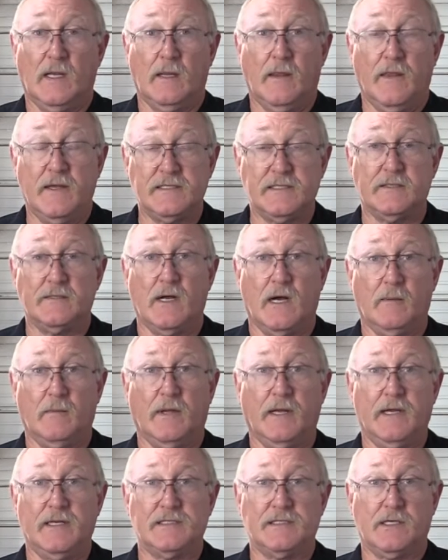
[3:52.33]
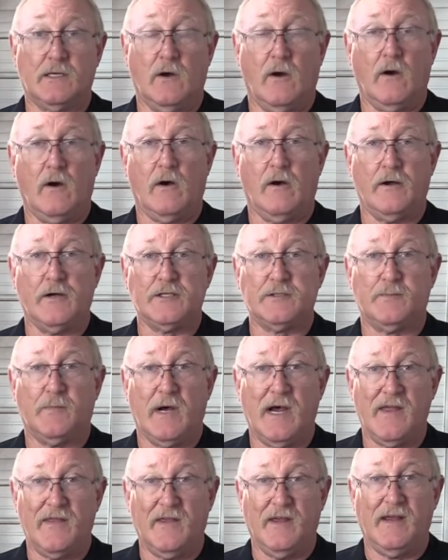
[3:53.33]
This anomaly is caused
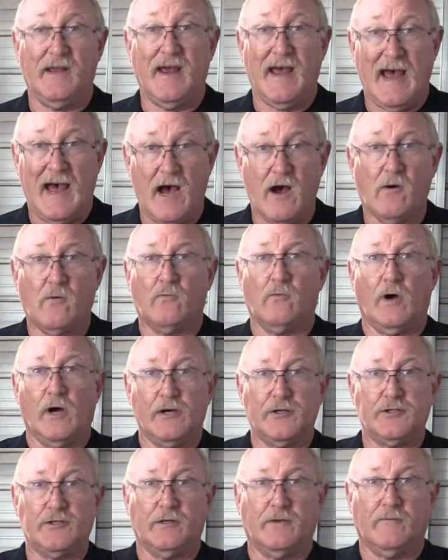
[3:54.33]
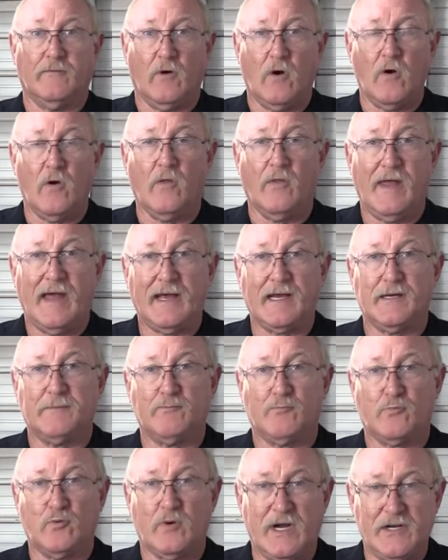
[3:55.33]
by the outrush of all
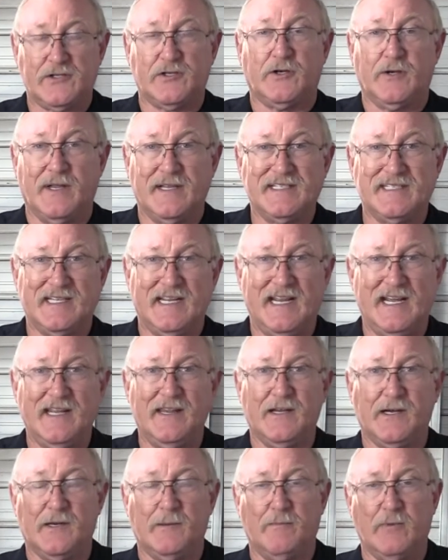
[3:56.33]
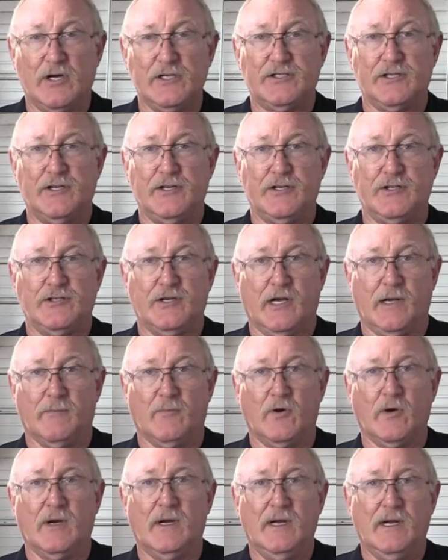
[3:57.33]
that pressure that's in the combustion
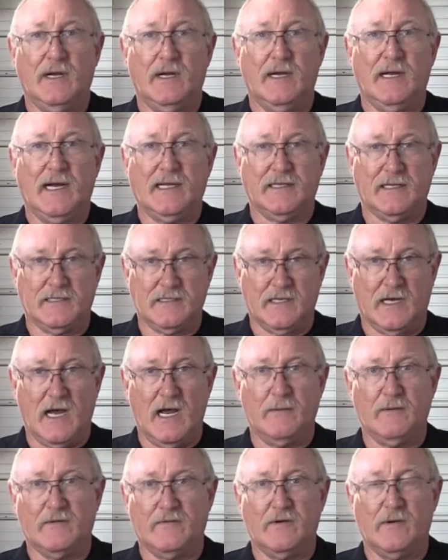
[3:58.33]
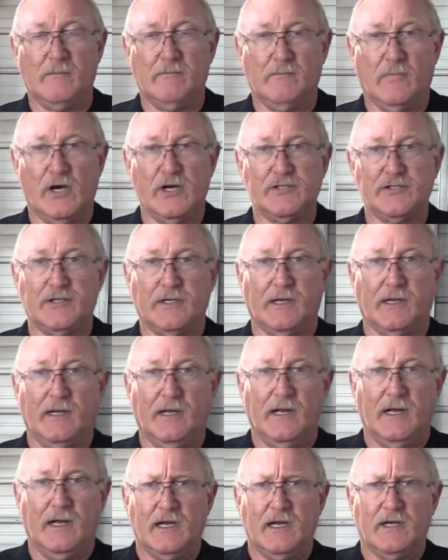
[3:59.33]
chamber at the time of combustion,
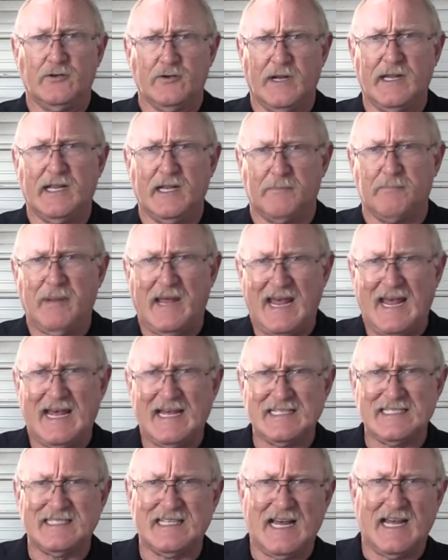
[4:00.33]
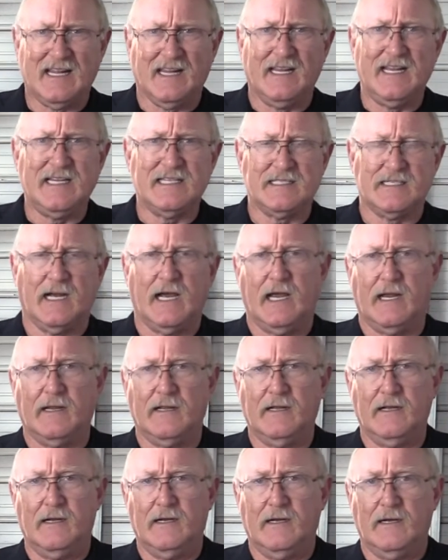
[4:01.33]
trying to get past that leak site.
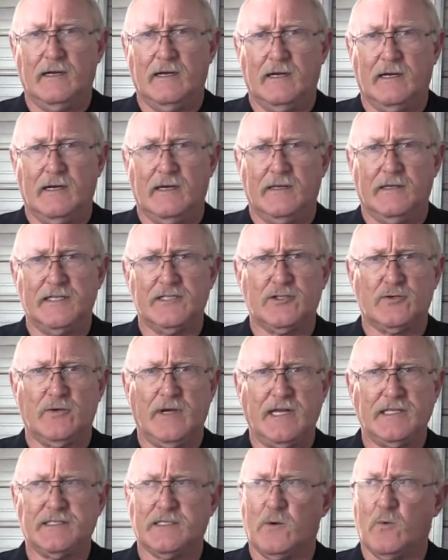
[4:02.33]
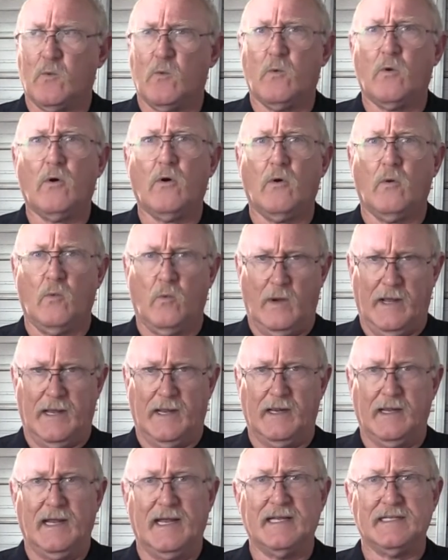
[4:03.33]
This creates a
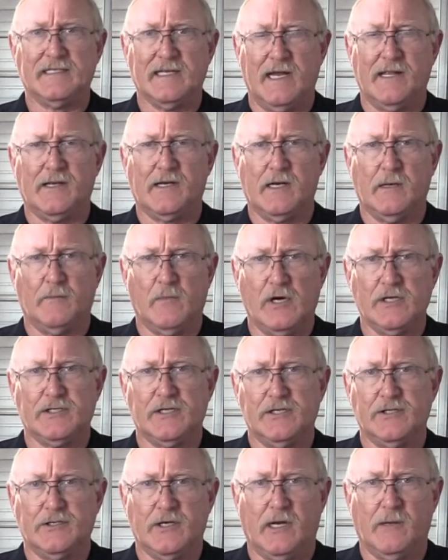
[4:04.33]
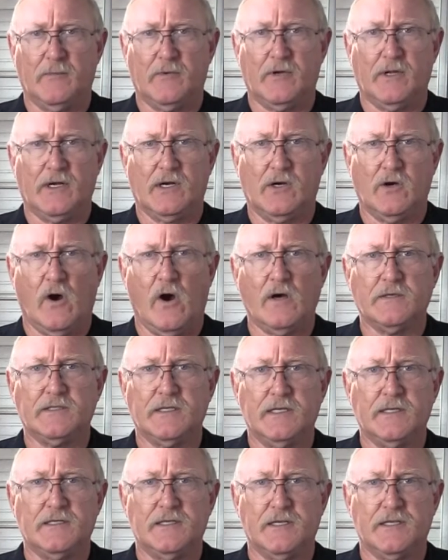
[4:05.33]
whirlwind inside the combustion chamber that
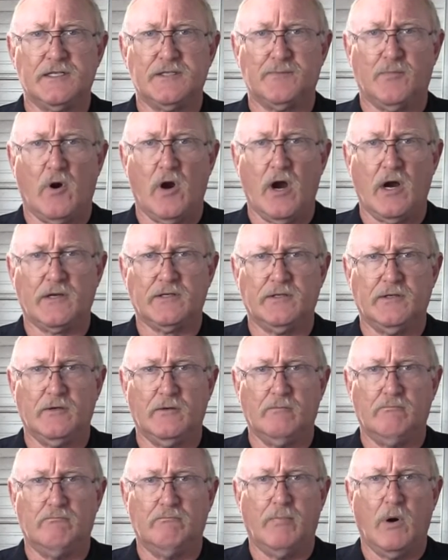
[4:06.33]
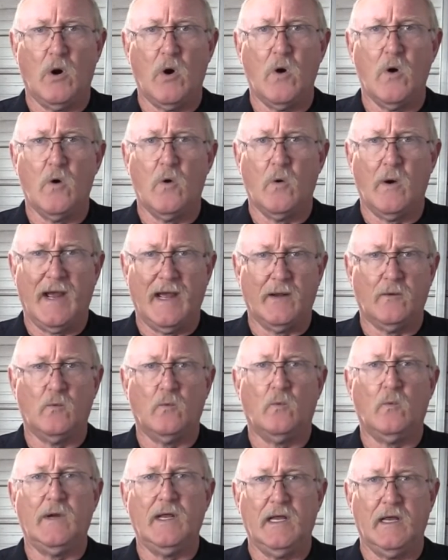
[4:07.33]
causes the spark to bow
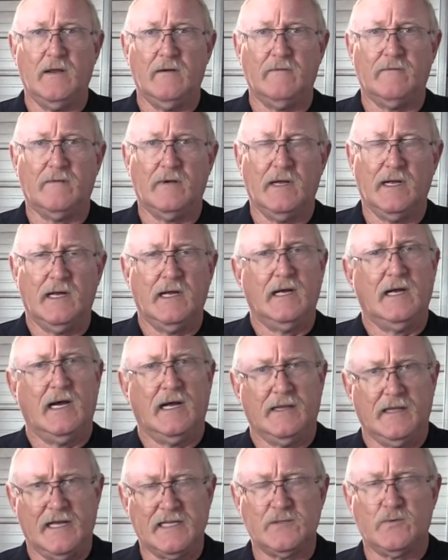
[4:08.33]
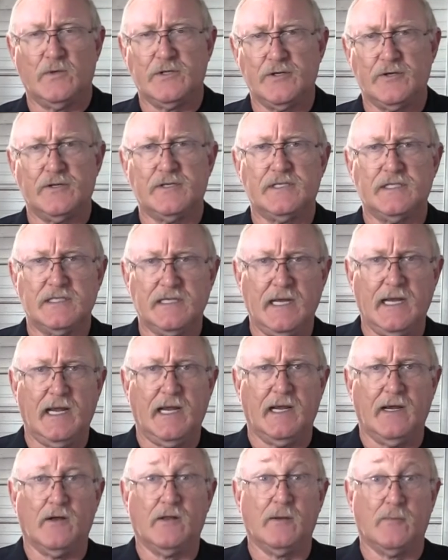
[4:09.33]
and weave, and that's what you're
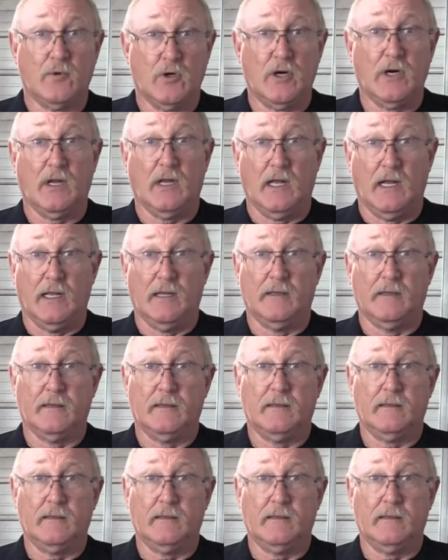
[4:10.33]
seeing on the burn line.